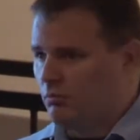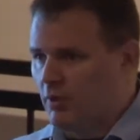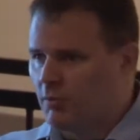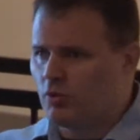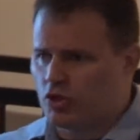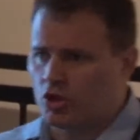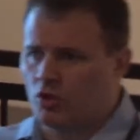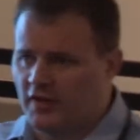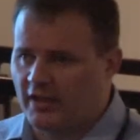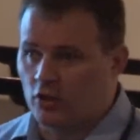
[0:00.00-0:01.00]
Maybe we should
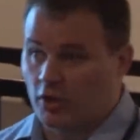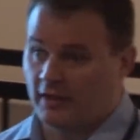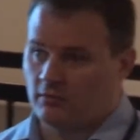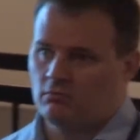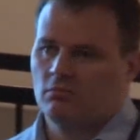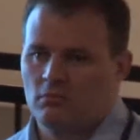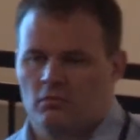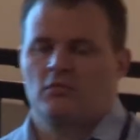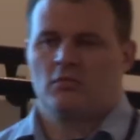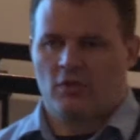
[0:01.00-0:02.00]
go take a look at
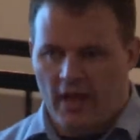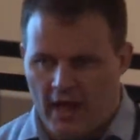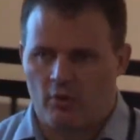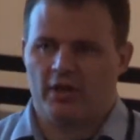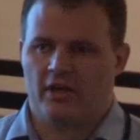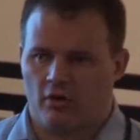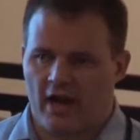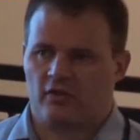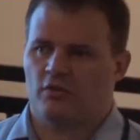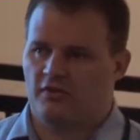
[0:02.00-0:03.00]
how it
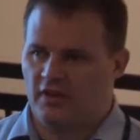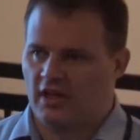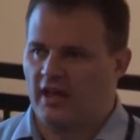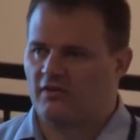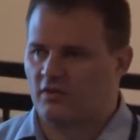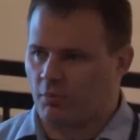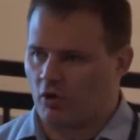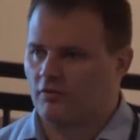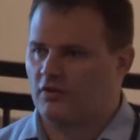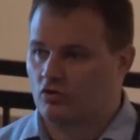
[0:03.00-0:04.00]
interacts with DNS as
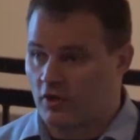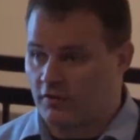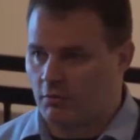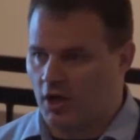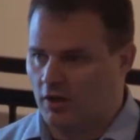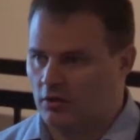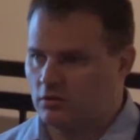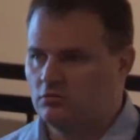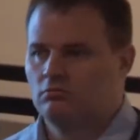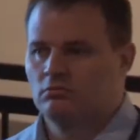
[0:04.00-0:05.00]
part of its trust
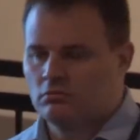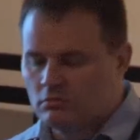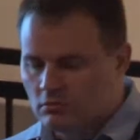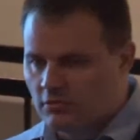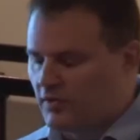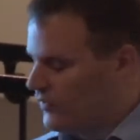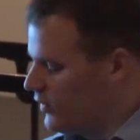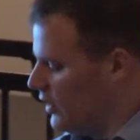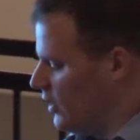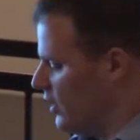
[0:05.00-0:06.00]
model to
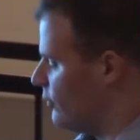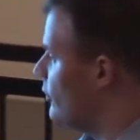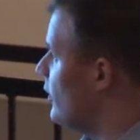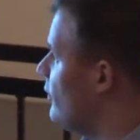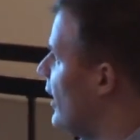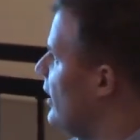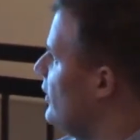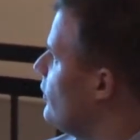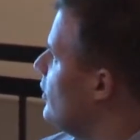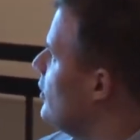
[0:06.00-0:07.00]
see if that
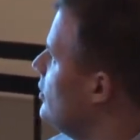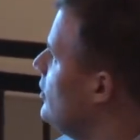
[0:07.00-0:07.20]
needs to